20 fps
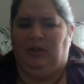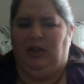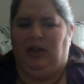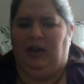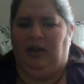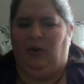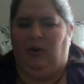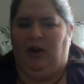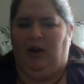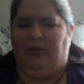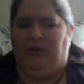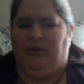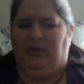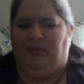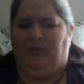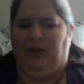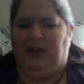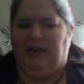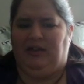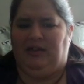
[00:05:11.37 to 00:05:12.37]
you know, other
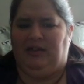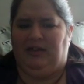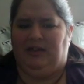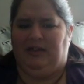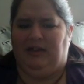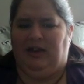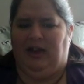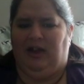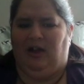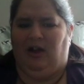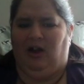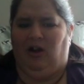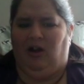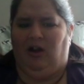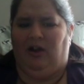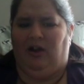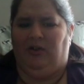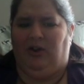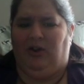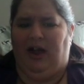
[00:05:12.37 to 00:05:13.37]
devices and our
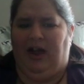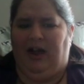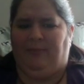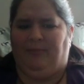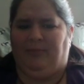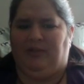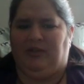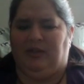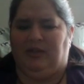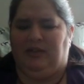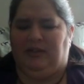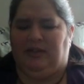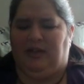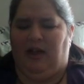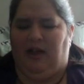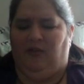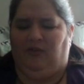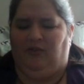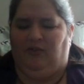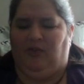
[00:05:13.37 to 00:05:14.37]
other apps and
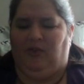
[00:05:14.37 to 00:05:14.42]
stuff.